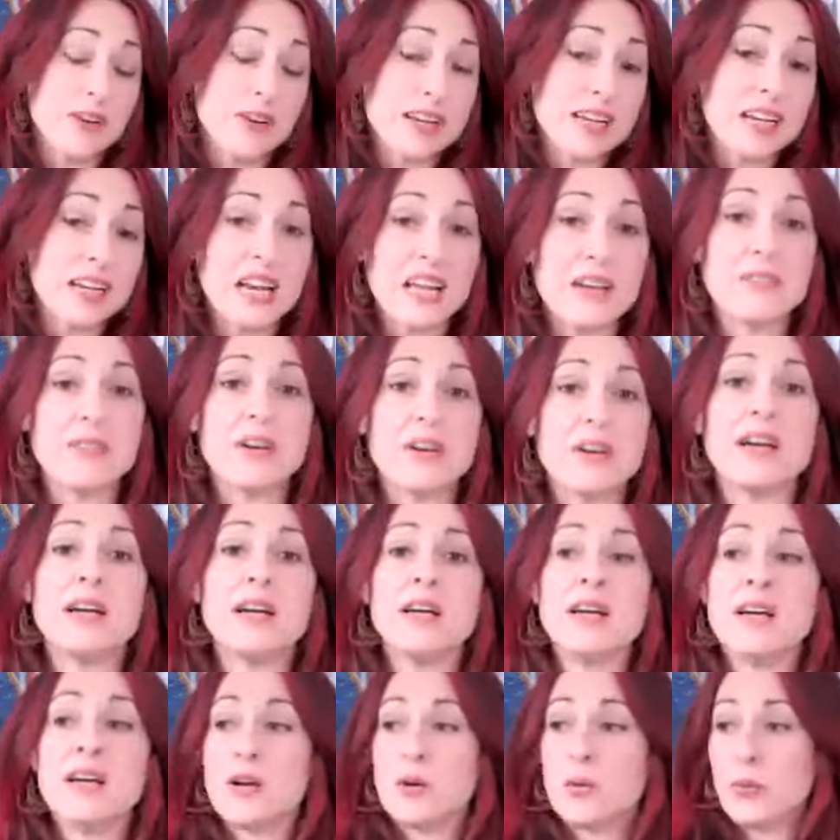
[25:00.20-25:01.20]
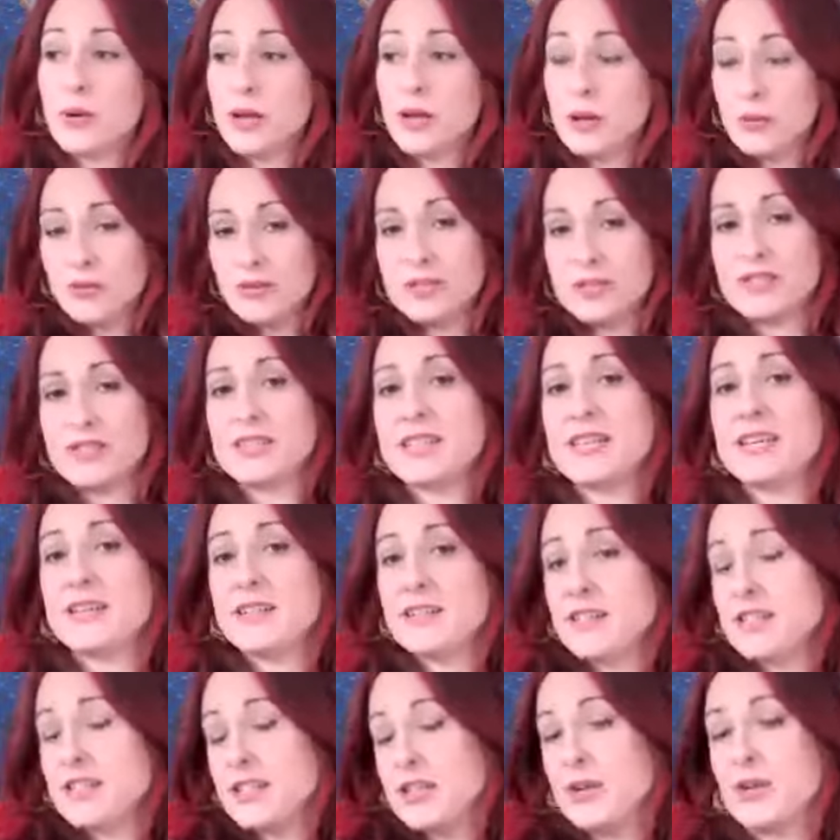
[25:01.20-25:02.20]
very clever. We were the
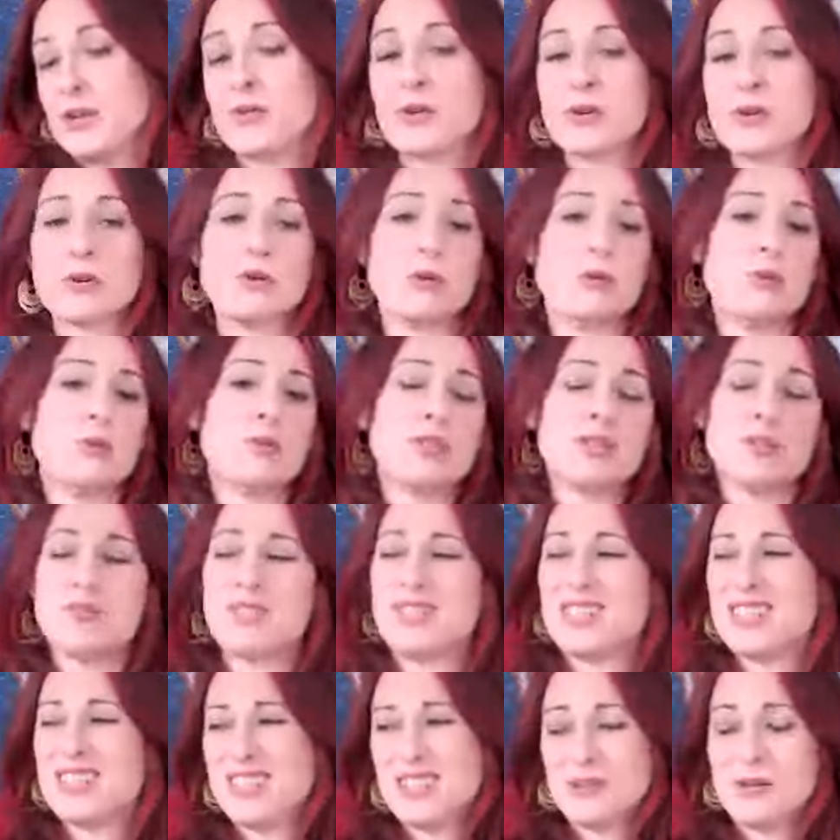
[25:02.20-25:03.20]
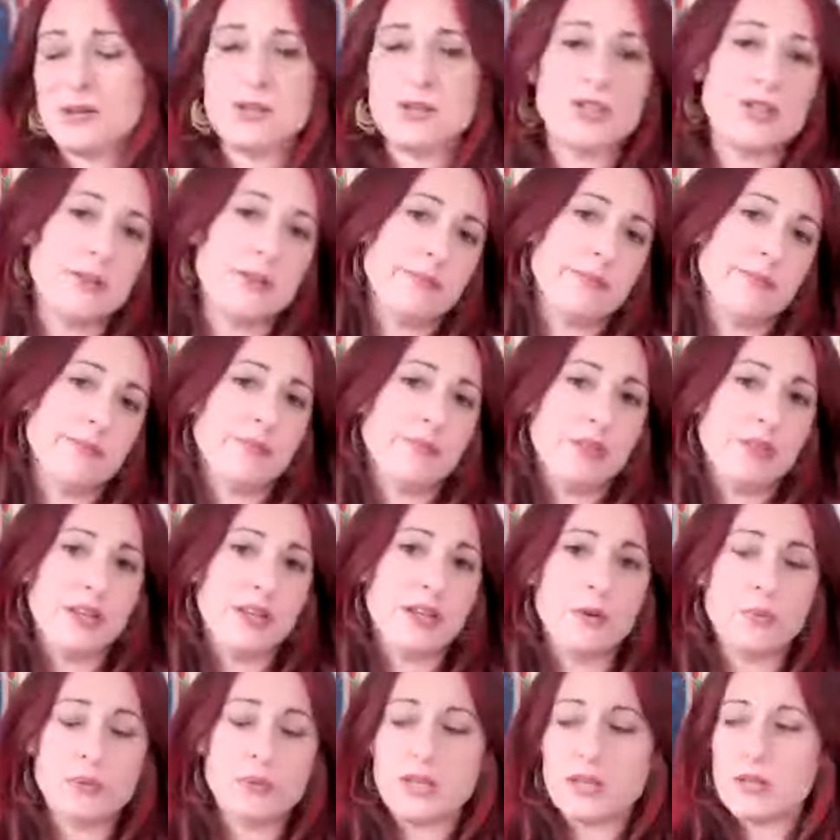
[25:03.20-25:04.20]
seers, the oracles. So we just used them. You
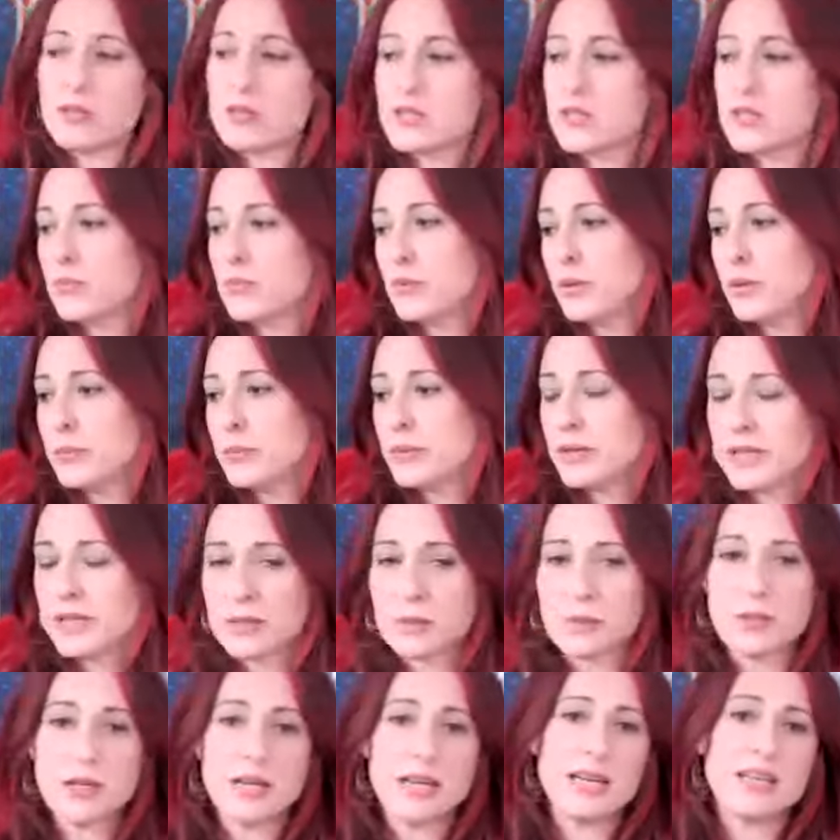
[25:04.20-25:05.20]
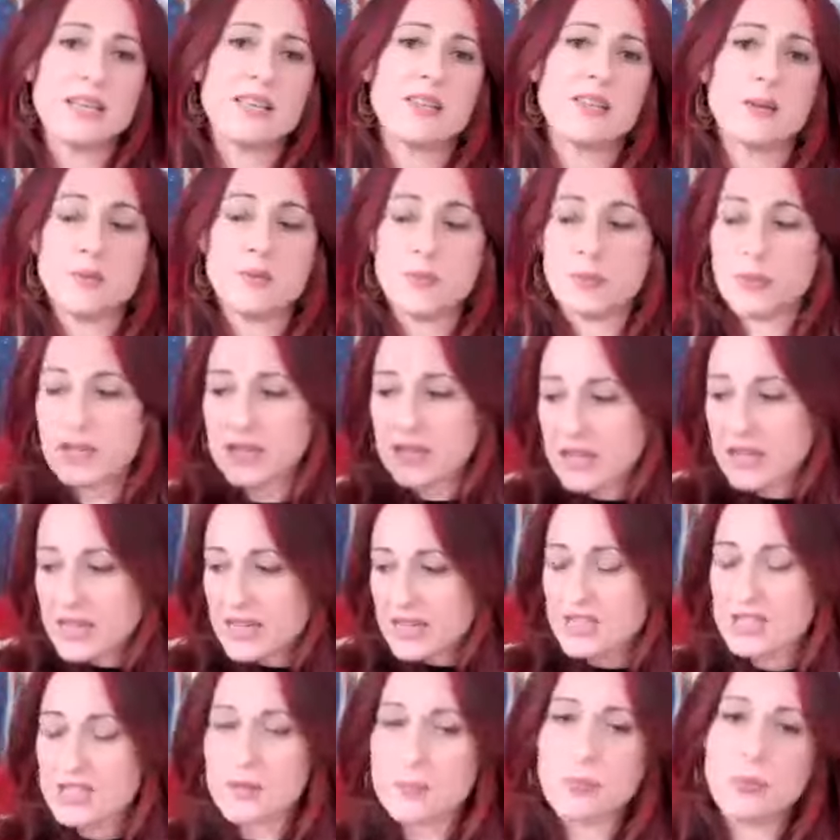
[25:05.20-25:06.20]
know, we used them, we manipulate them, we
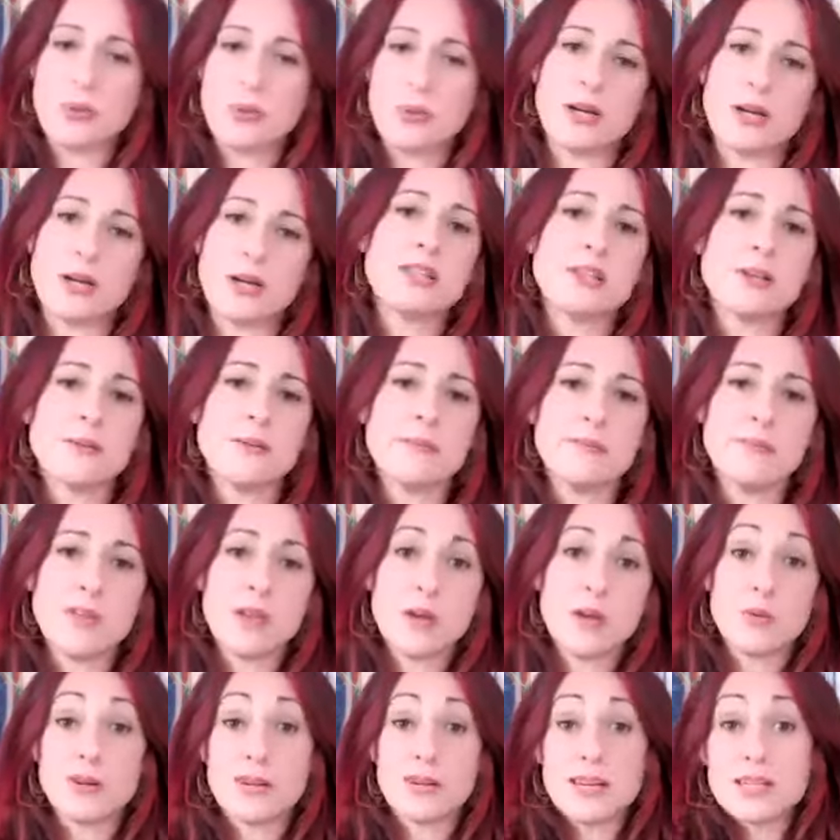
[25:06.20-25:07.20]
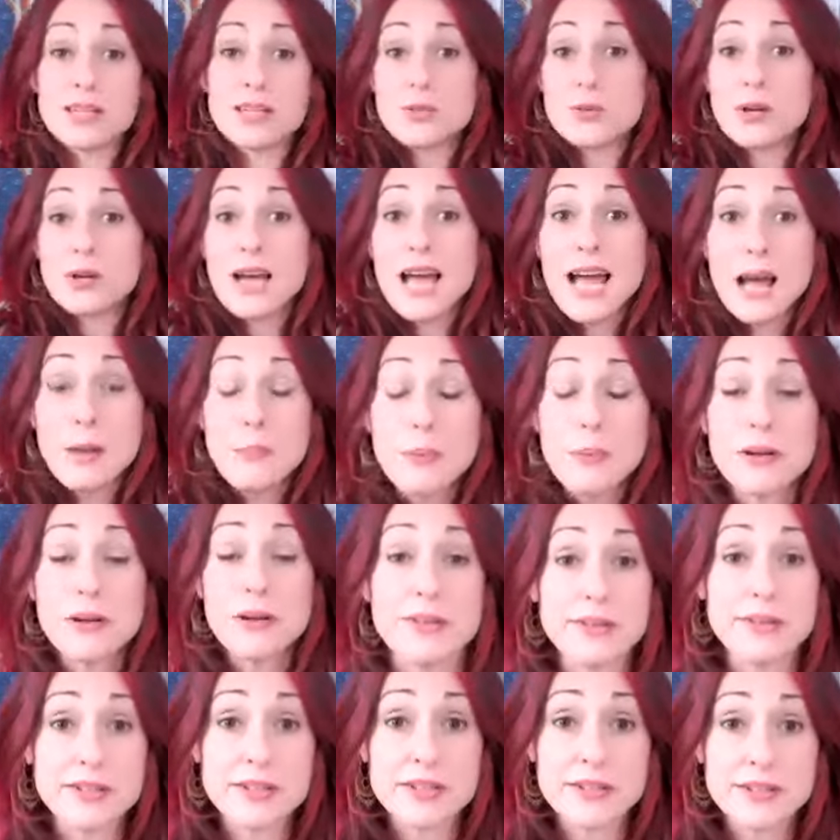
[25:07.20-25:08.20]
suppress them. Well, guess what
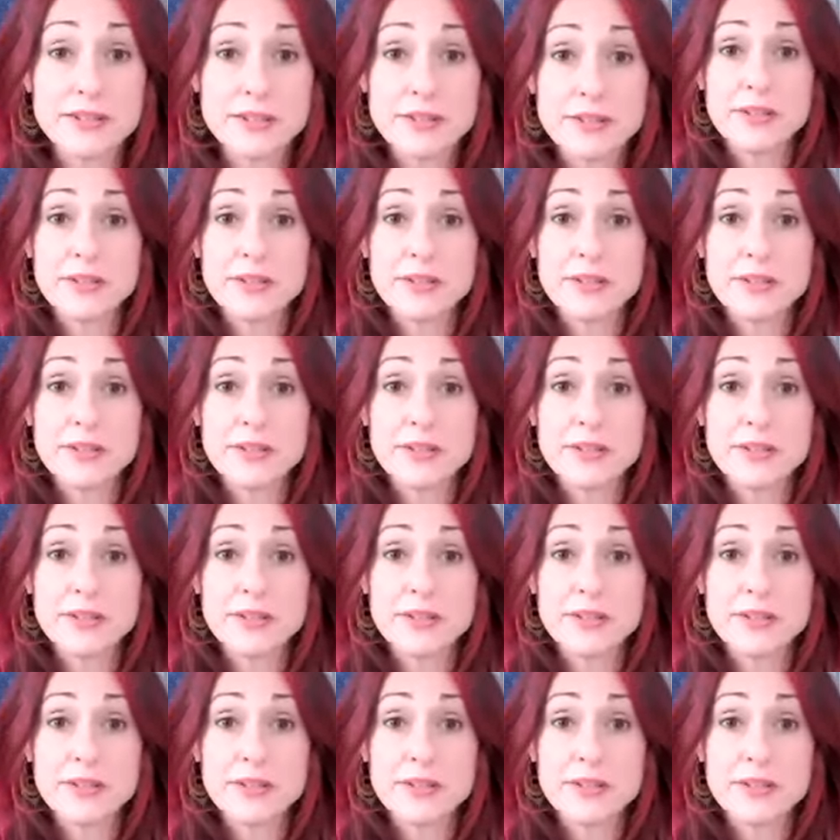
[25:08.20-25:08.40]
happened?